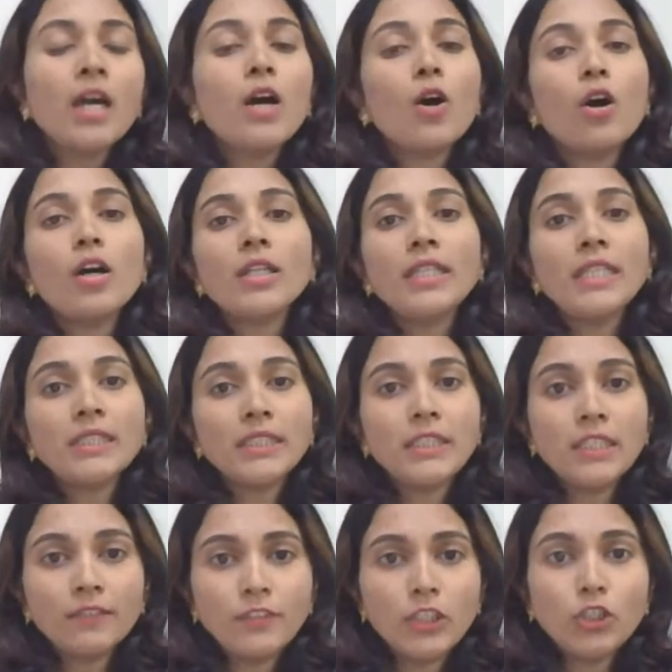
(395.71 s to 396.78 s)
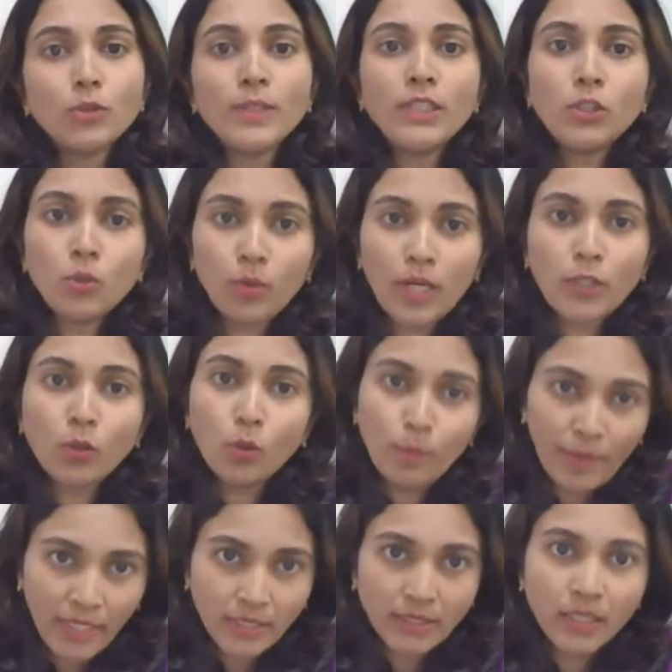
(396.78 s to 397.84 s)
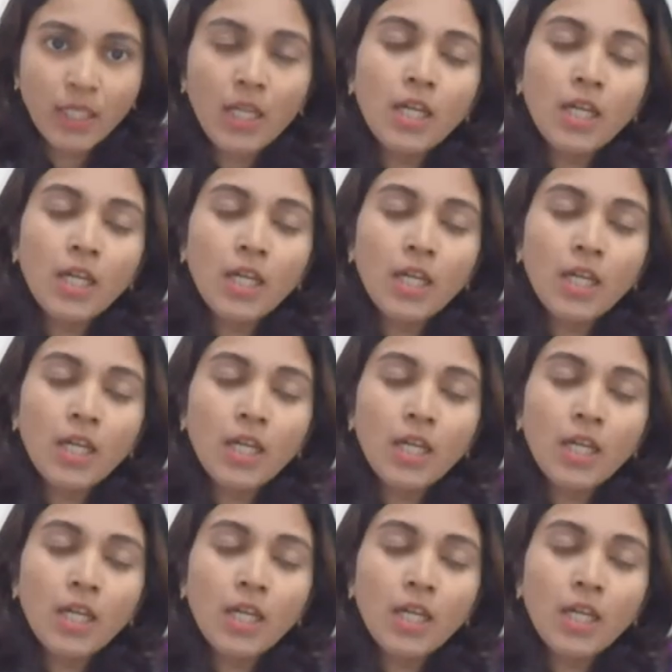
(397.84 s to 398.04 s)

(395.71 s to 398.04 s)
or these individuals who are obese.